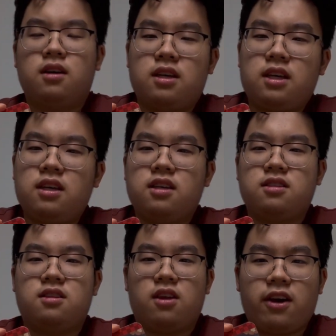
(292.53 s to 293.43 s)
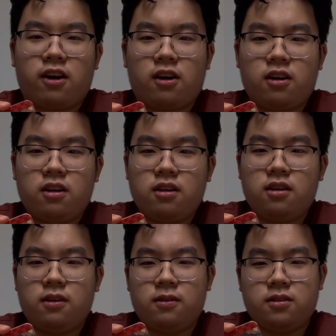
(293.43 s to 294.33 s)
He is there
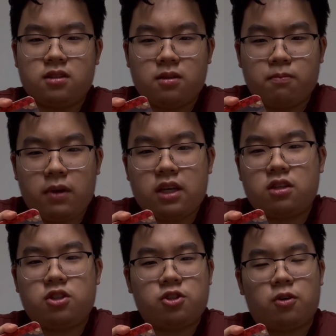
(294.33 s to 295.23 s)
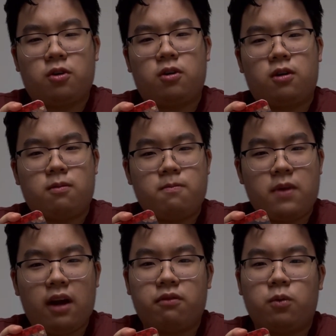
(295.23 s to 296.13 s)
to make sure
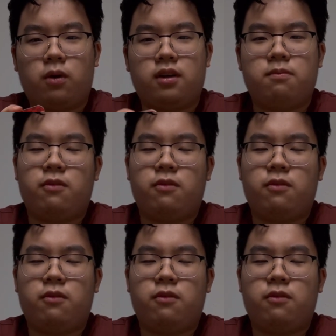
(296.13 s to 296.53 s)
everyone in